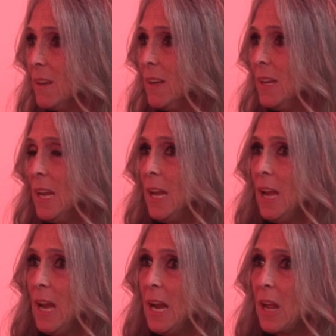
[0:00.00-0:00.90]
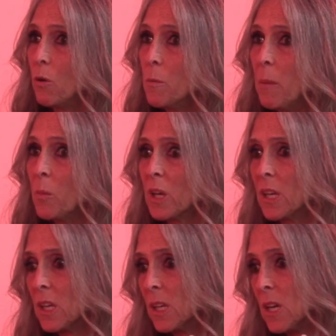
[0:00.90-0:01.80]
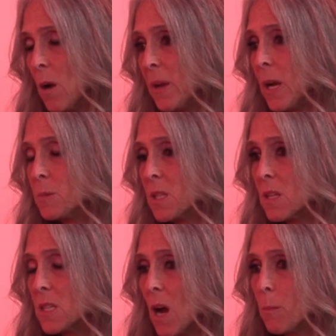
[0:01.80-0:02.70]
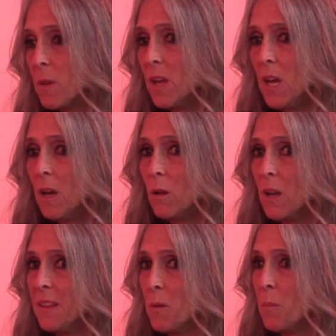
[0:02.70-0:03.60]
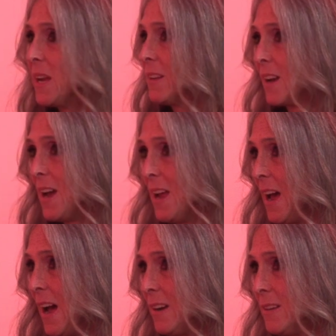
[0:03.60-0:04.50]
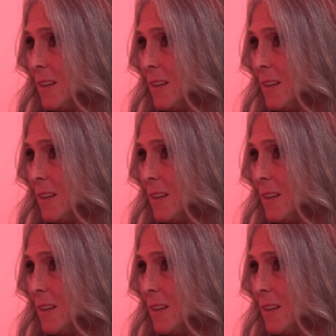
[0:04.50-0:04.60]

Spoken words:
Jeez. And I remember coming up to the top of the hill, and the bike that I had,